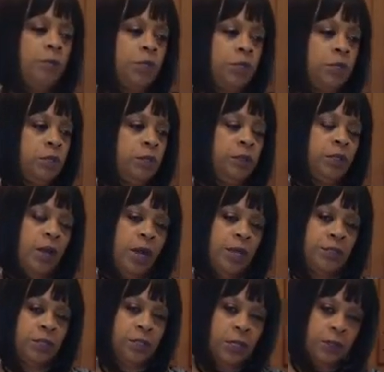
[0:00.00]
which
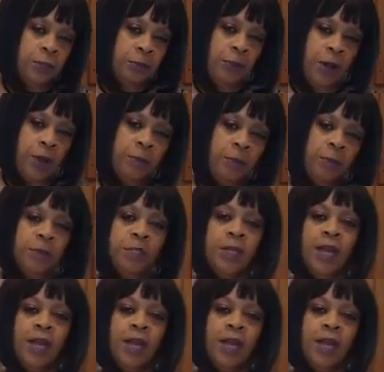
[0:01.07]
causes other problems.